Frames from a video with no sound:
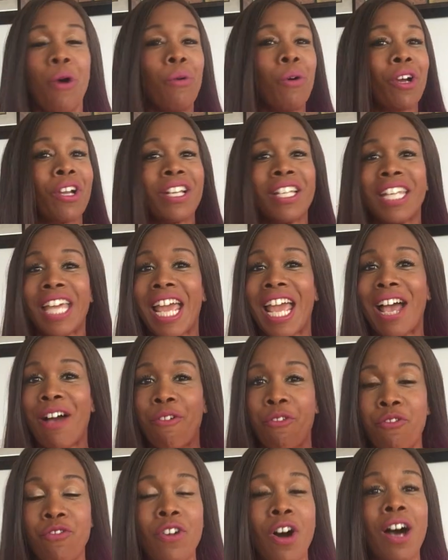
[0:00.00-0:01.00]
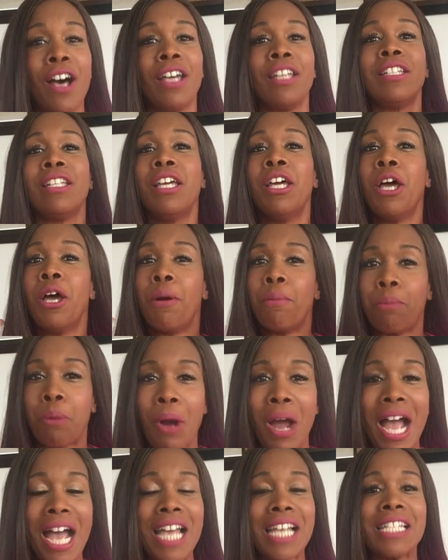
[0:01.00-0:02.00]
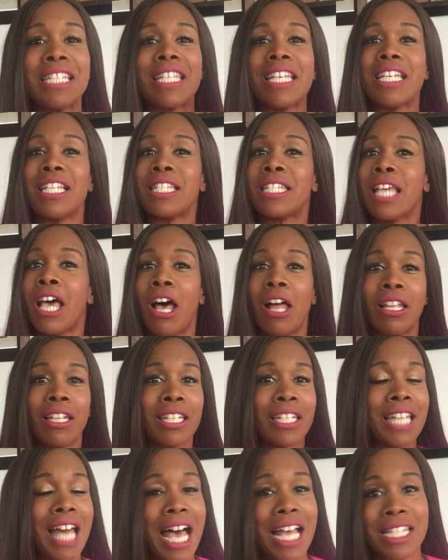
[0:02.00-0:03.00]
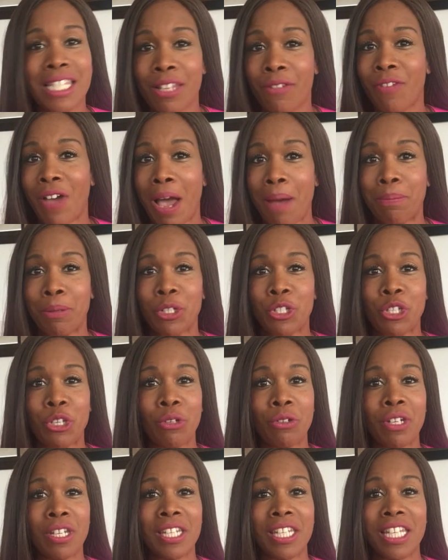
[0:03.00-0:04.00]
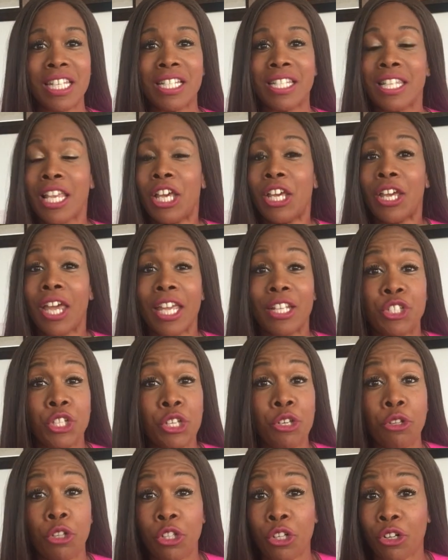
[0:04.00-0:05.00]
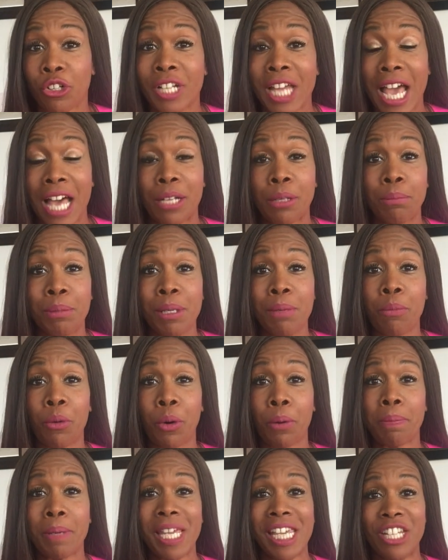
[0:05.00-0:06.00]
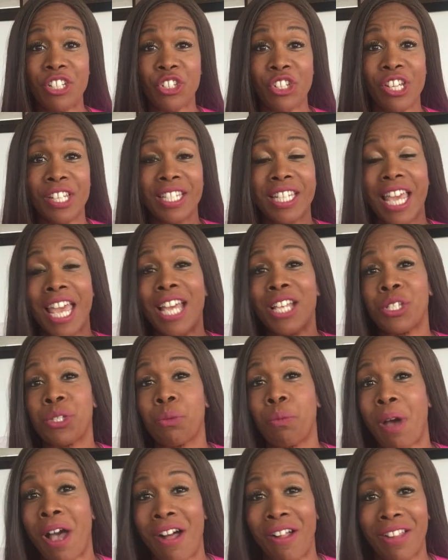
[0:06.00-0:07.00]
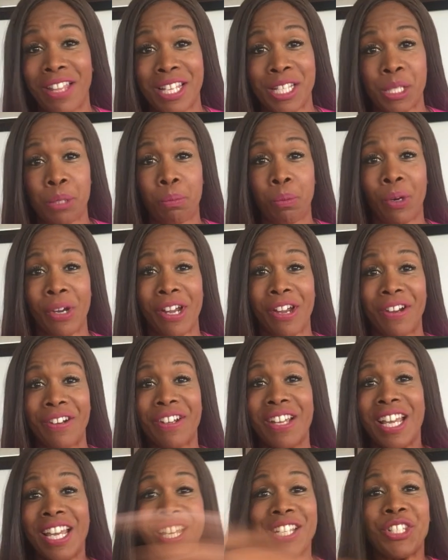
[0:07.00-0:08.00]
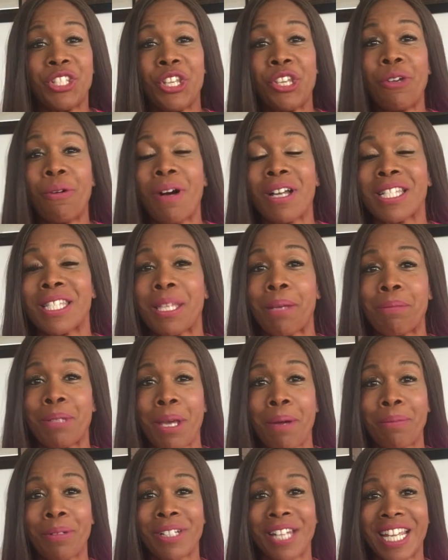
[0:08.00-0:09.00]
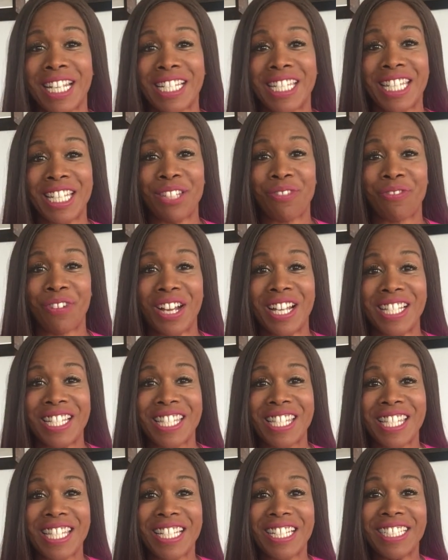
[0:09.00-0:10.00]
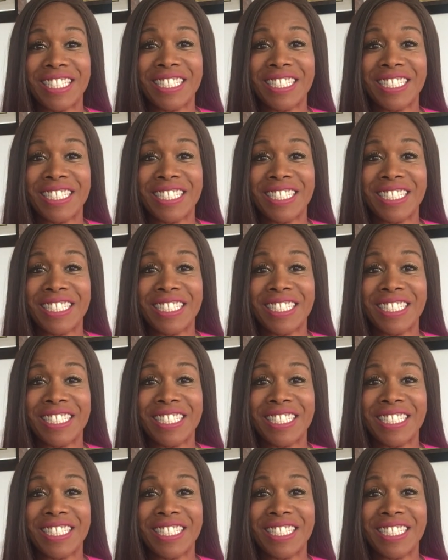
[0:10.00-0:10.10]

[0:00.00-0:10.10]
We're going to have fun, prizes, lots of opportunities to learn how to be more patient as well as prayer. See you on September 19th, friends.